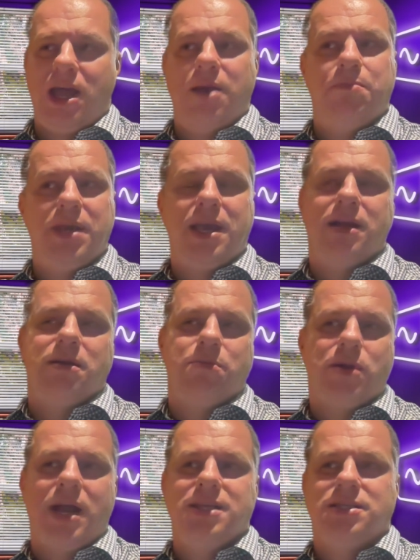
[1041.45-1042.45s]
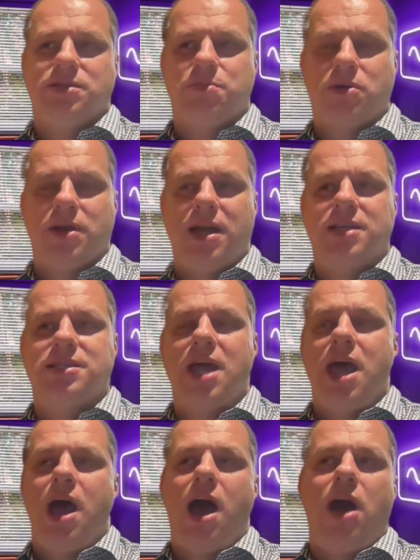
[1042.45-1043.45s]
and big enterprises products
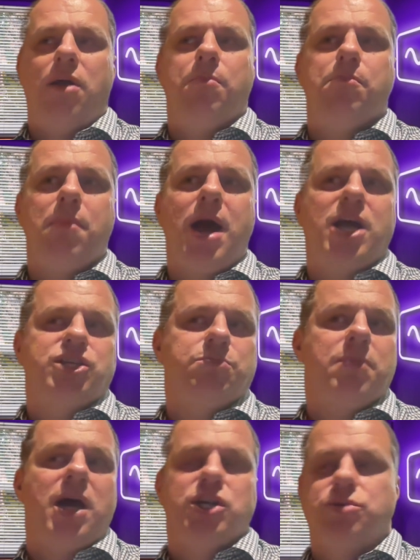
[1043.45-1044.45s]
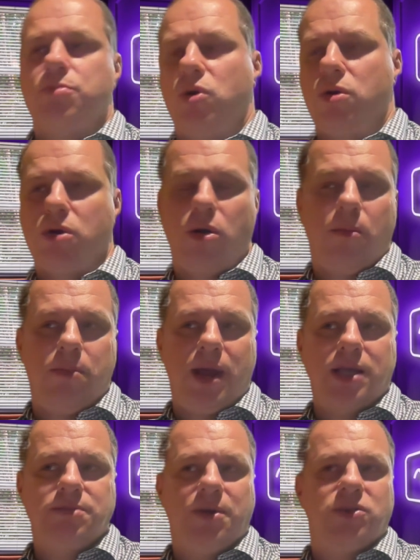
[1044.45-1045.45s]
are much, much more complex.